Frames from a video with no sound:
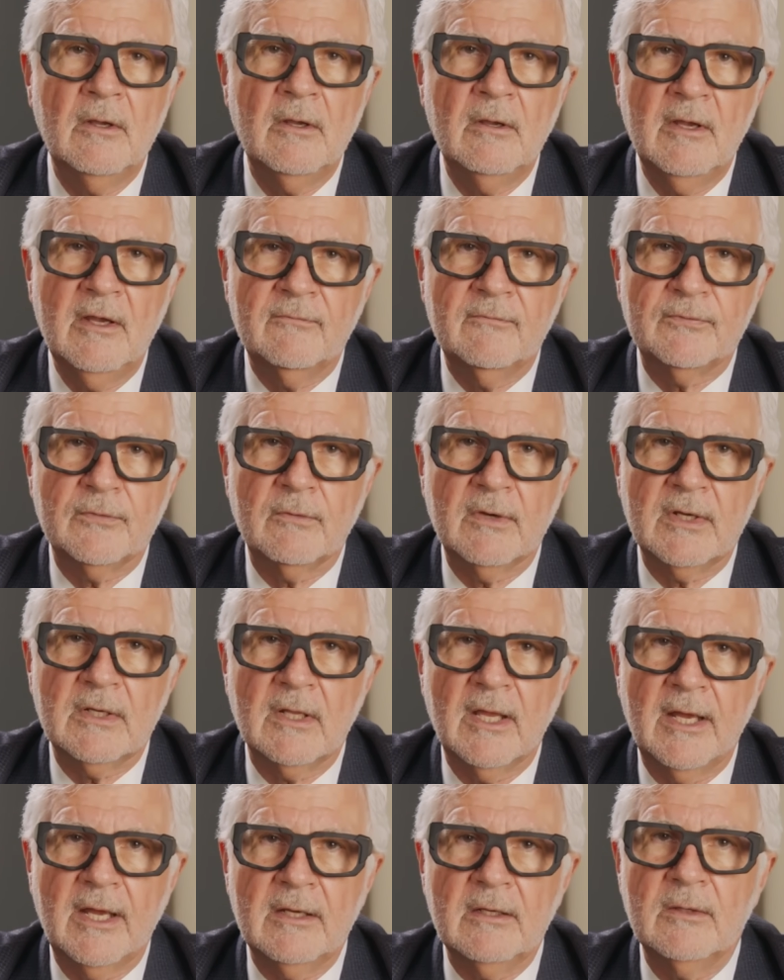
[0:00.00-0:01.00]
Infrared
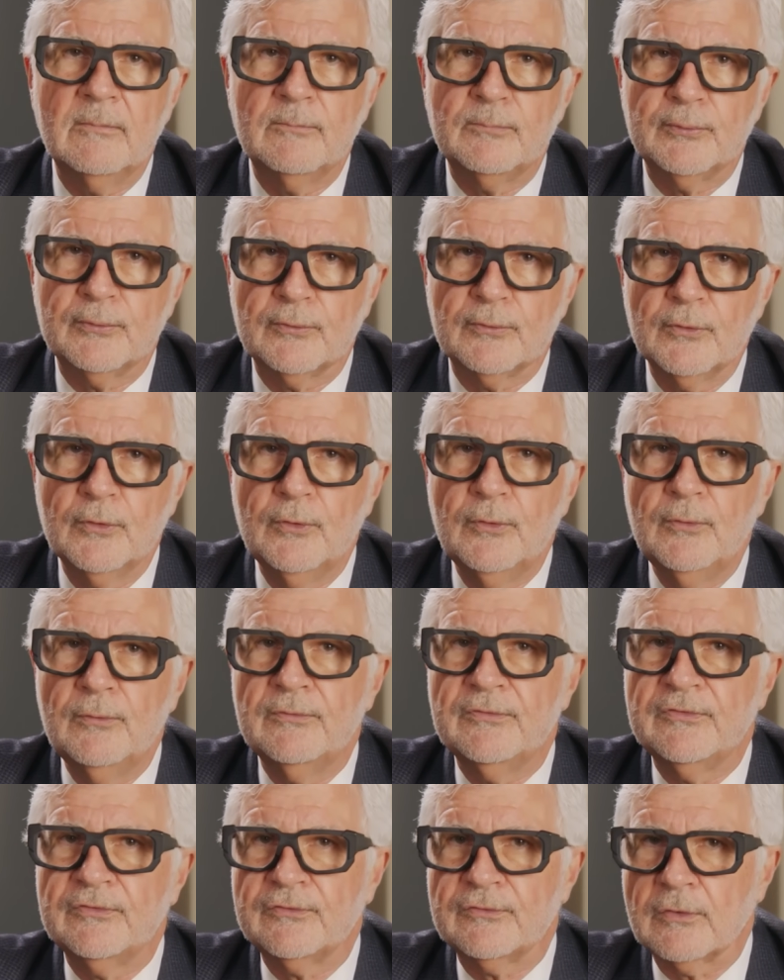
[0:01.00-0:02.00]
light
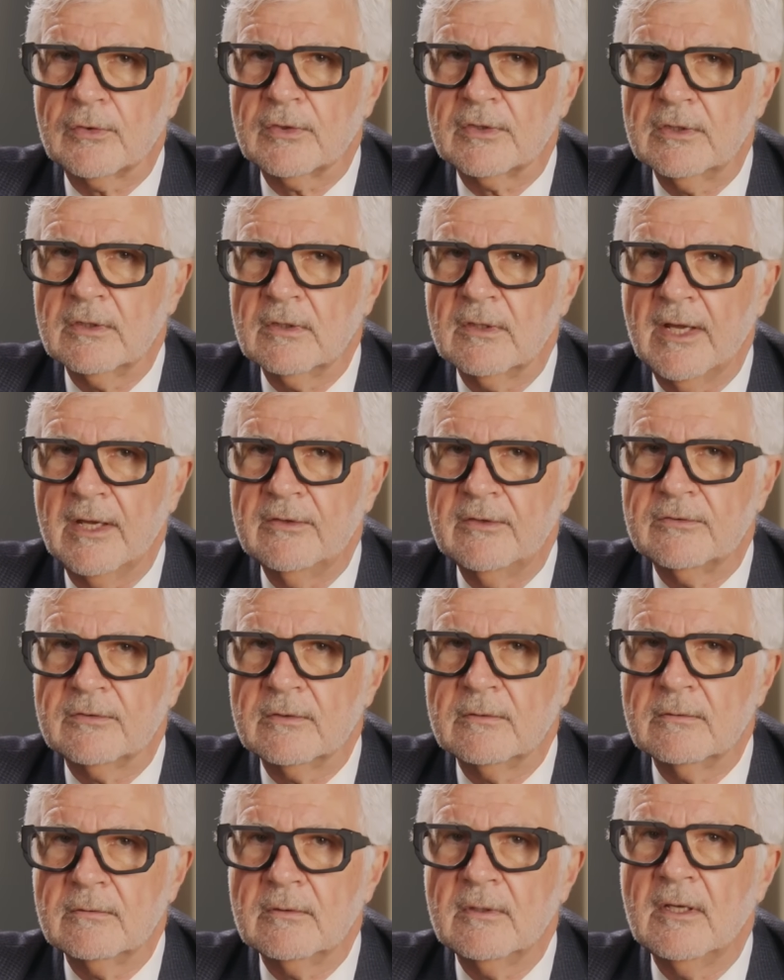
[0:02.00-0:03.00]
improves
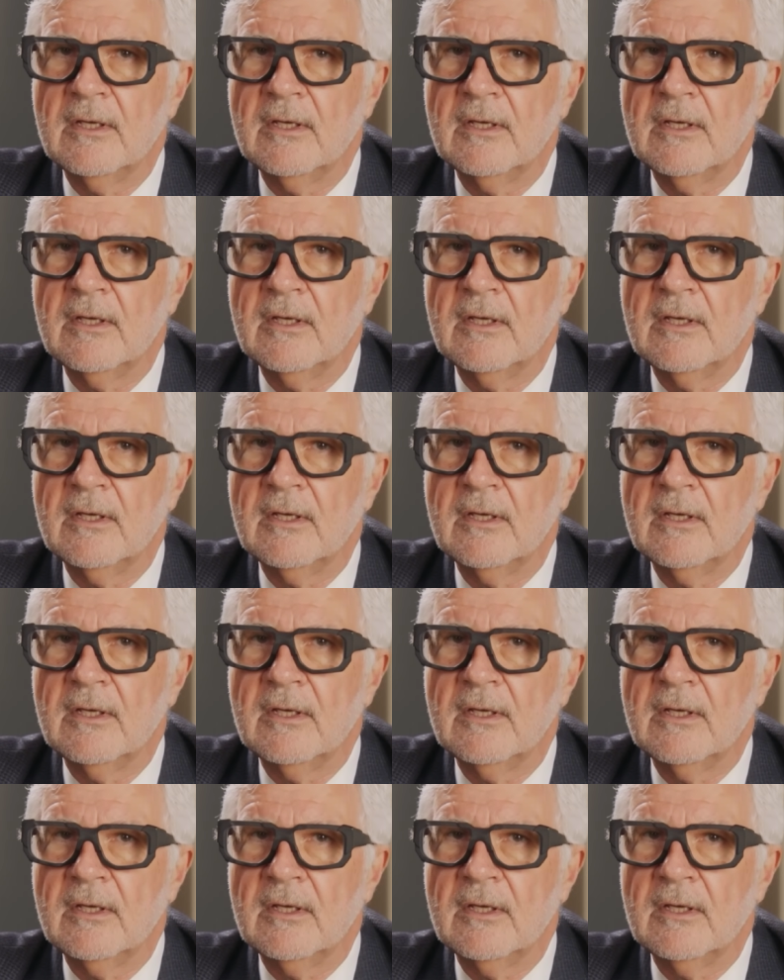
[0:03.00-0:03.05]
circulation